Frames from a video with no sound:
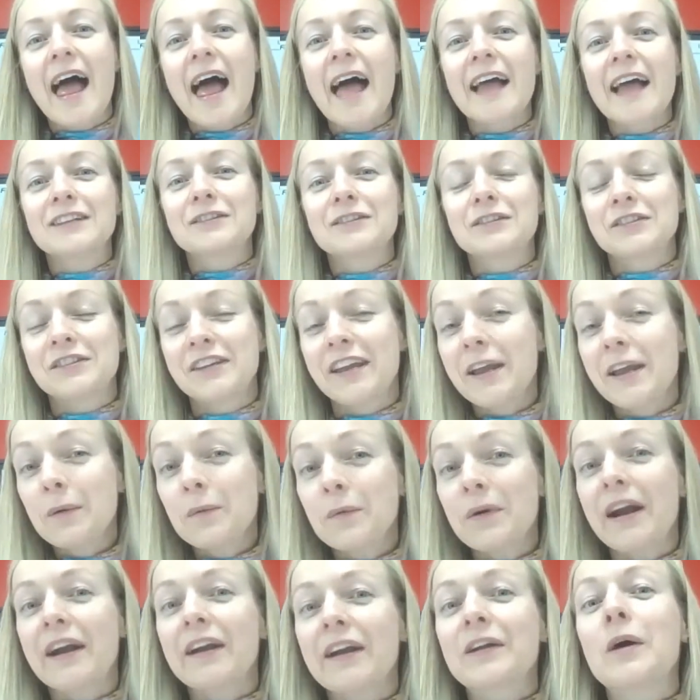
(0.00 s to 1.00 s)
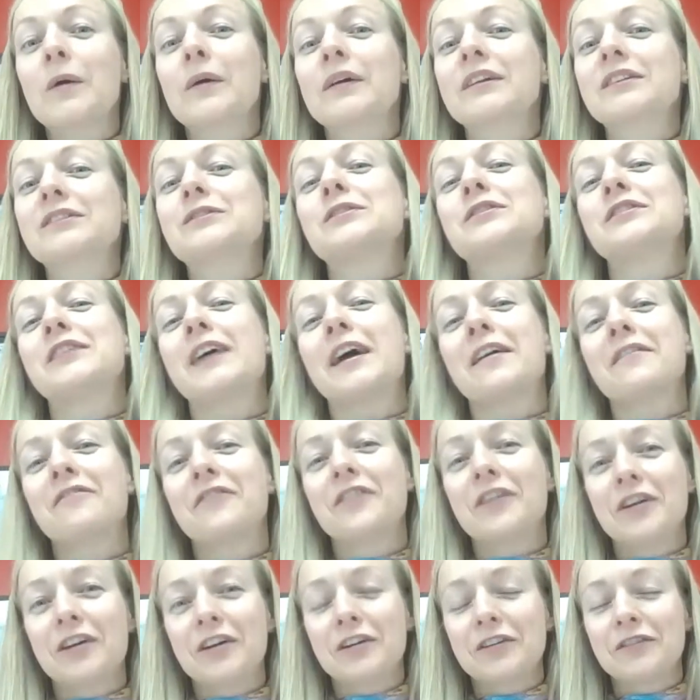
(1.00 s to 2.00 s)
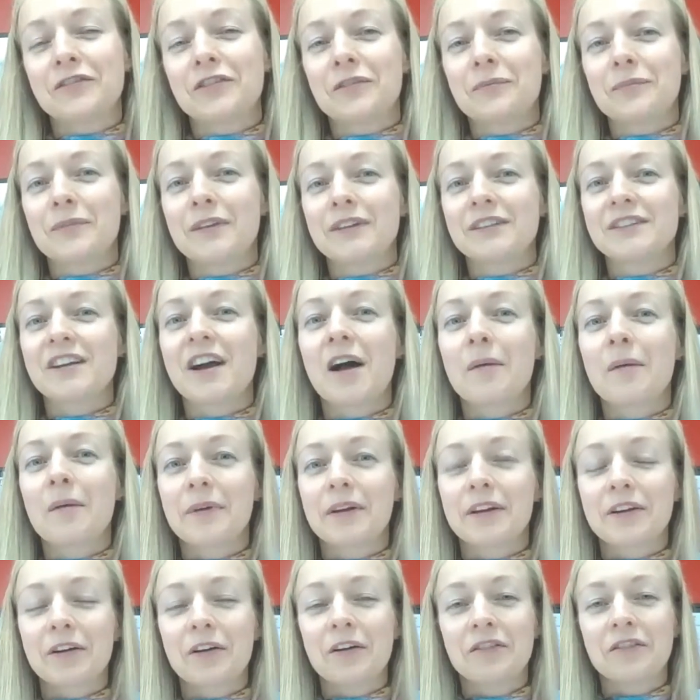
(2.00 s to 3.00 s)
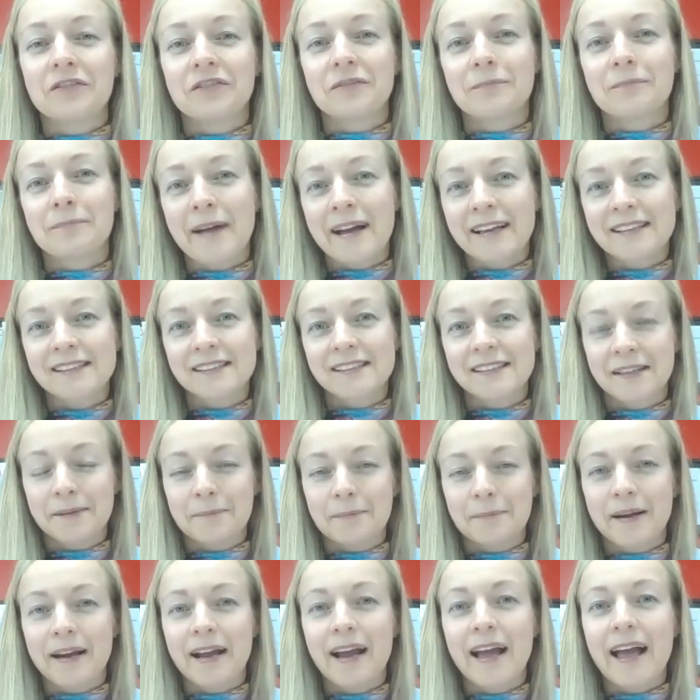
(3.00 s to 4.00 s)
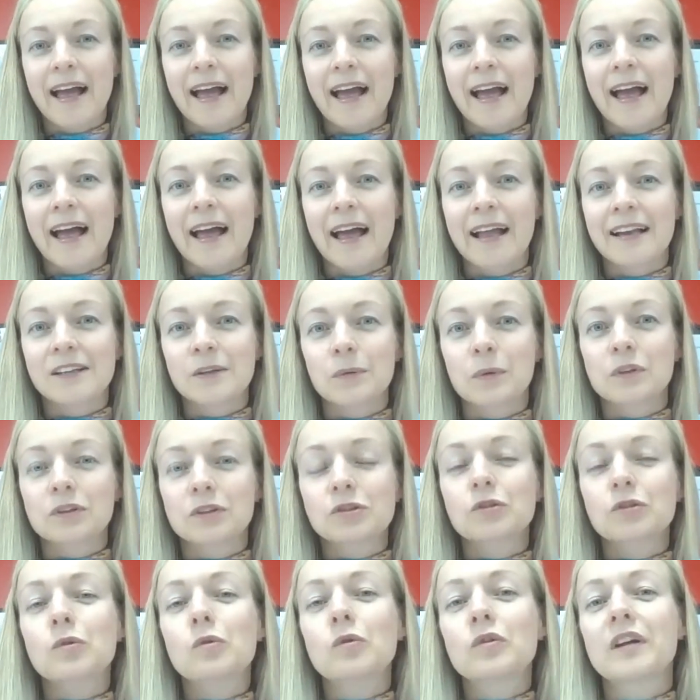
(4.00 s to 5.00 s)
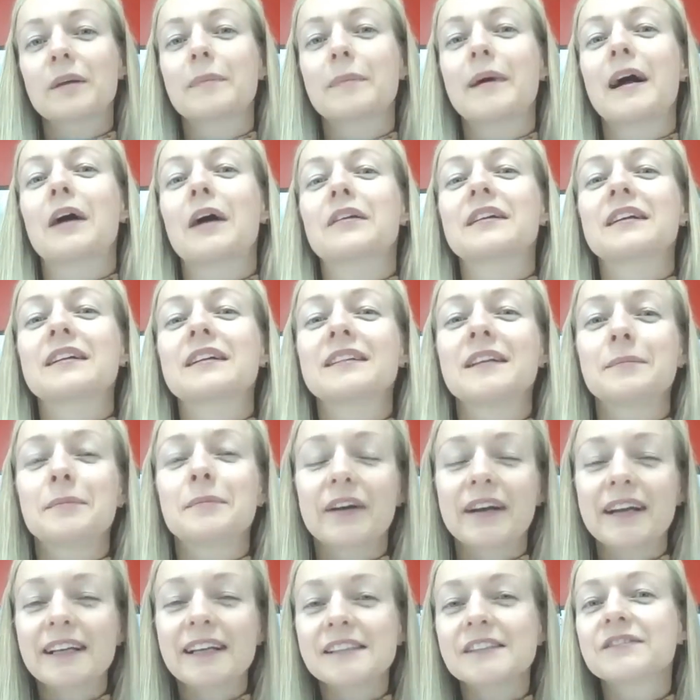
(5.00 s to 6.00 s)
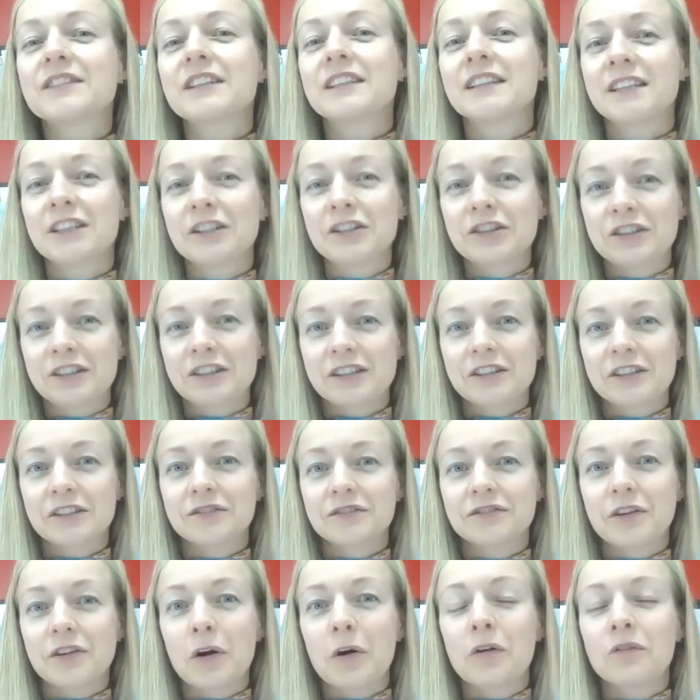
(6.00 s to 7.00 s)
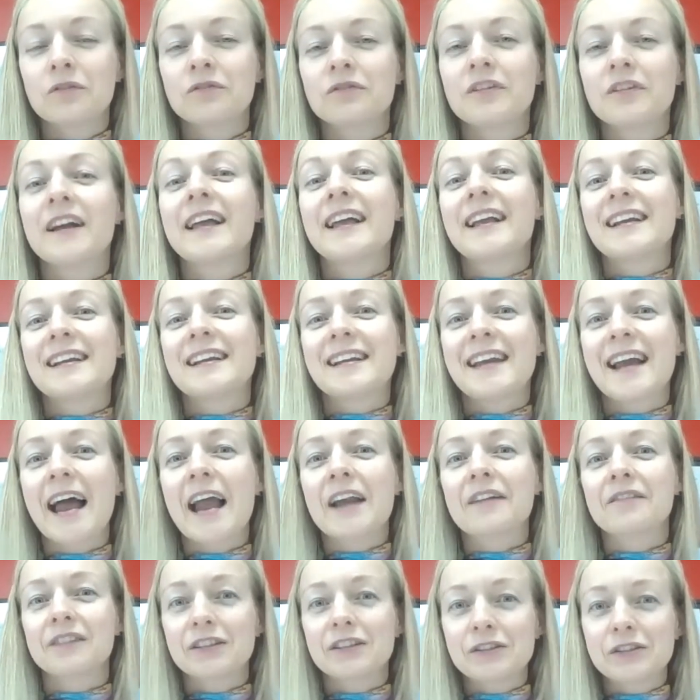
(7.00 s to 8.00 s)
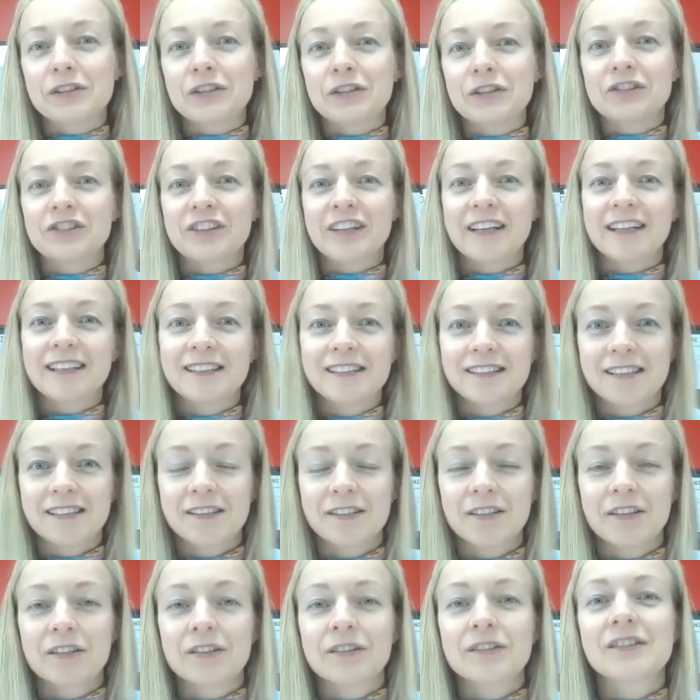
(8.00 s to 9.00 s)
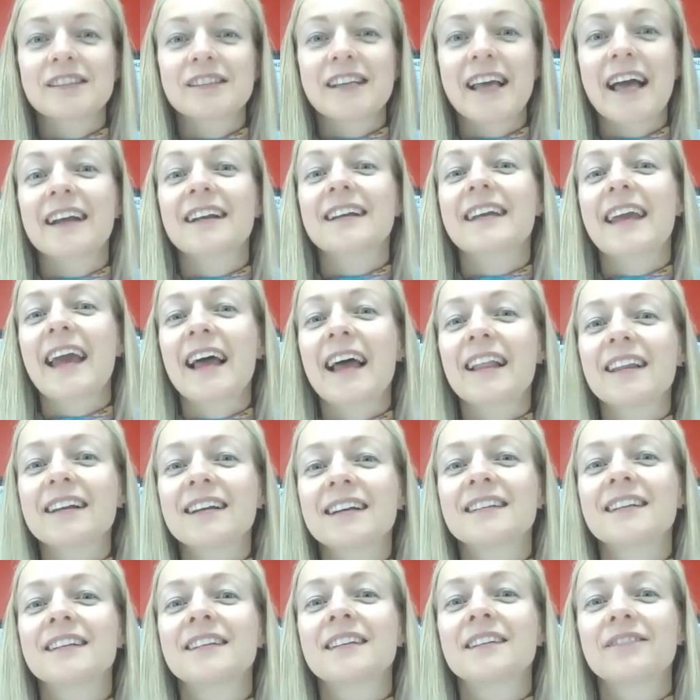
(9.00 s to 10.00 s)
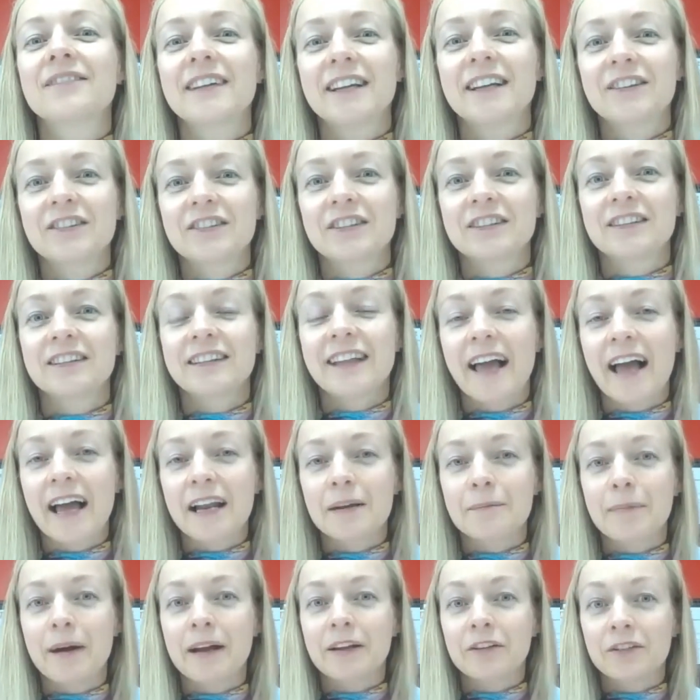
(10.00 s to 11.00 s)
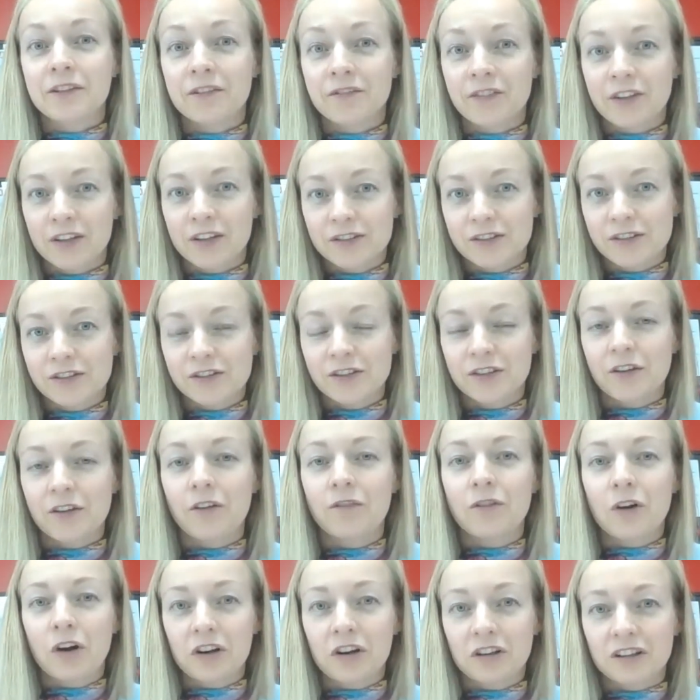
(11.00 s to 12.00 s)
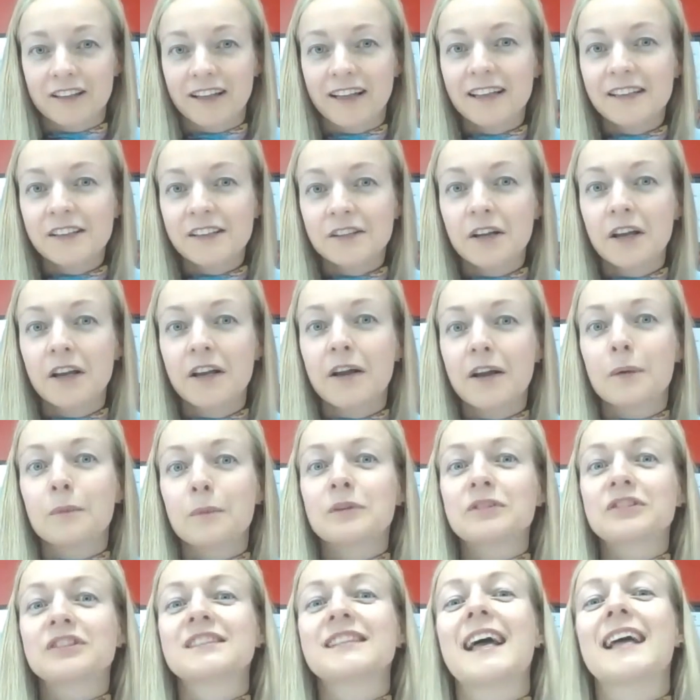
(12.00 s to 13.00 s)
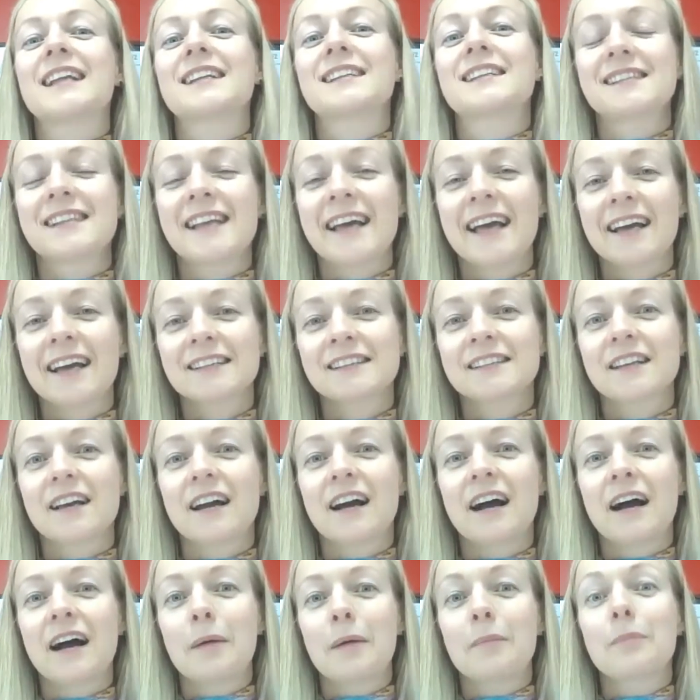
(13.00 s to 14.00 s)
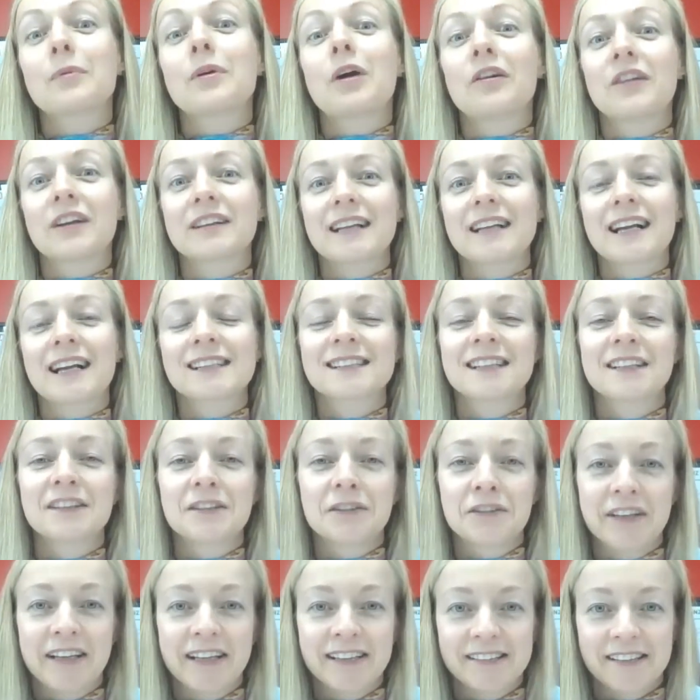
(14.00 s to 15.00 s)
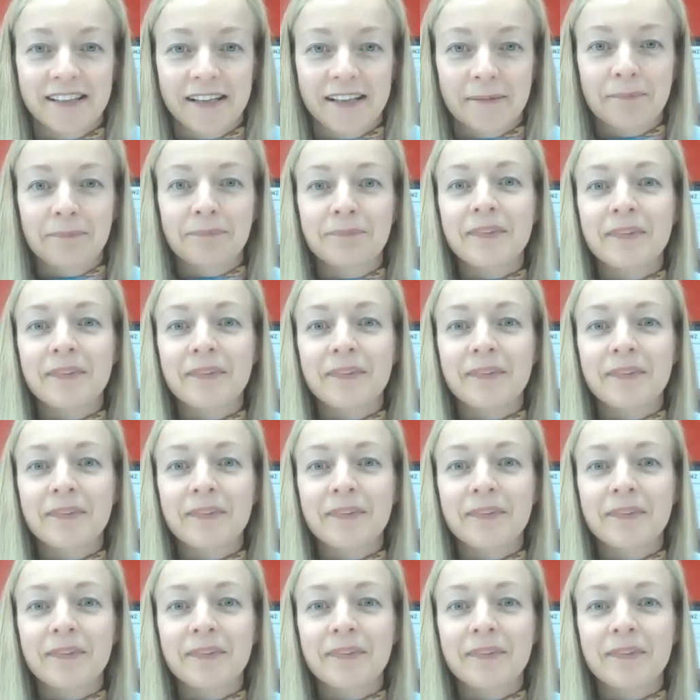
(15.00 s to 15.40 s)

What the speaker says: And today we're going to divert from the topic of mass timber and we'll talk about collaborative initiative of 9 research institutes and Callahan Innovation led by University of Auckland, which is NZ Product Accelerator.